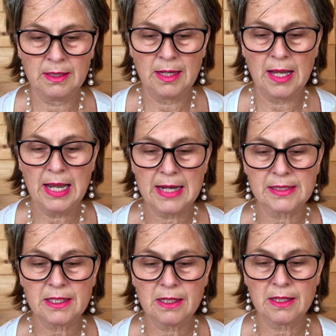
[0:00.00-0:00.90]

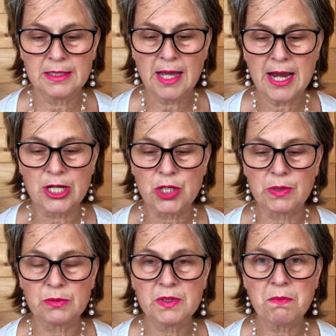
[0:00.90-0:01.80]
Alexia and I knew
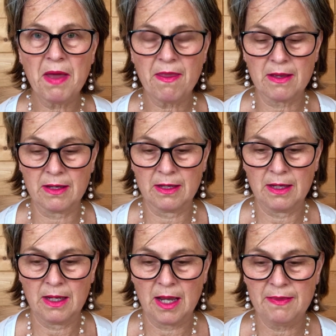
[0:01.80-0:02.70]
it was Mother,
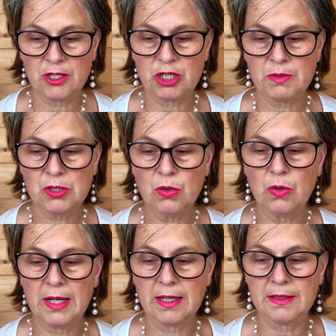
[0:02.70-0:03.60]
and that she was
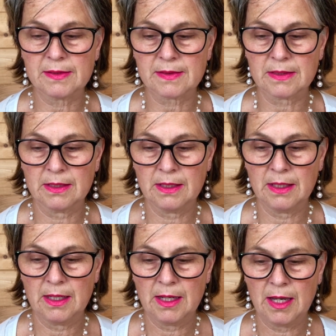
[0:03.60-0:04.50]
calling us,
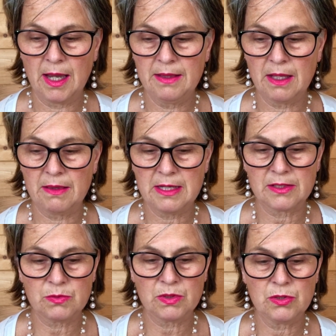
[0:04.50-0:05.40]
and that
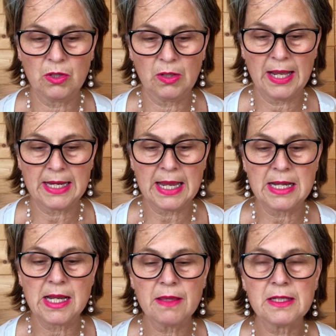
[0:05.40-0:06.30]
this was not like
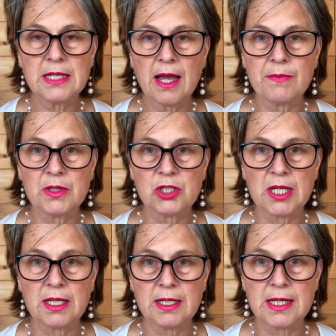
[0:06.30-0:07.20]
any other time that she
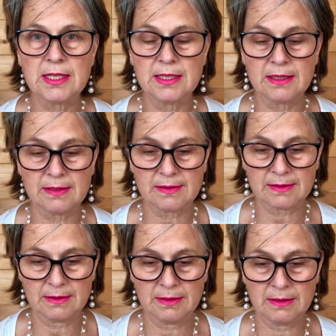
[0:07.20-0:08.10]
had needed us.
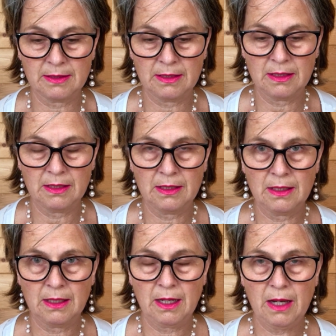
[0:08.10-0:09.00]

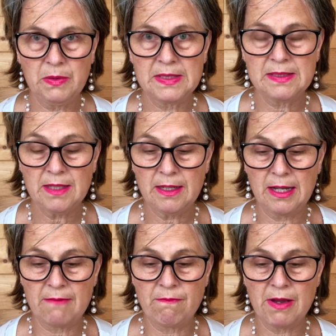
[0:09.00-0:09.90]
I was suddenly
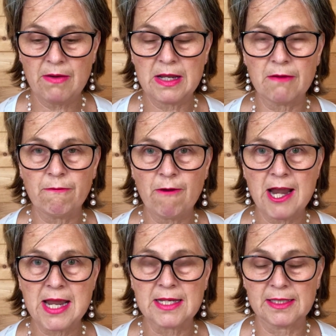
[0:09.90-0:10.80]
very
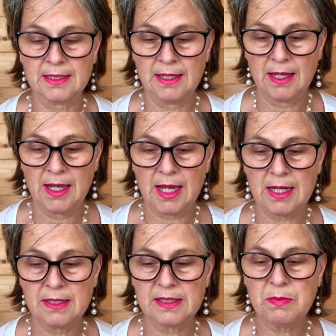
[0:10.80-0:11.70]
afraid. In
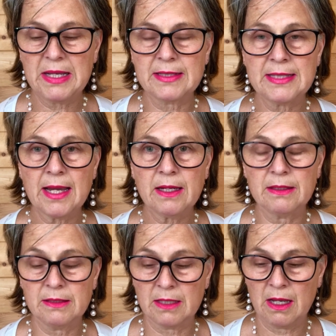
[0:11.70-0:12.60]
a split
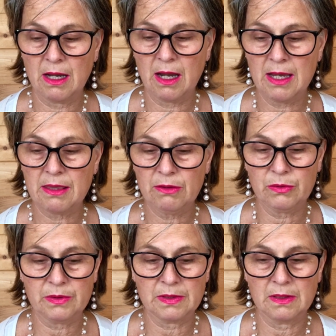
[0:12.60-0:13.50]
second, I
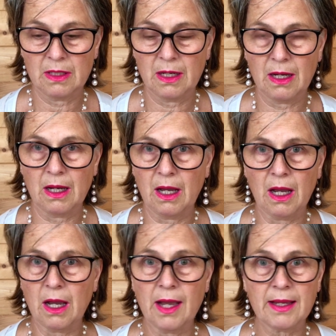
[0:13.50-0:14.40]
thought,
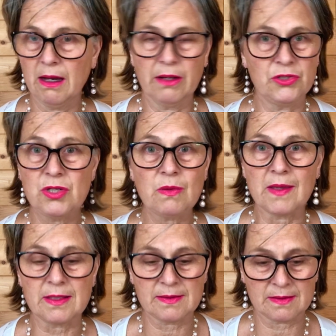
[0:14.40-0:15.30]
I can't do
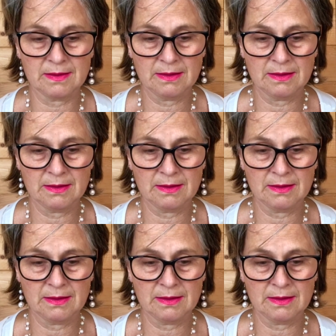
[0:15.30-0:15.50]
this.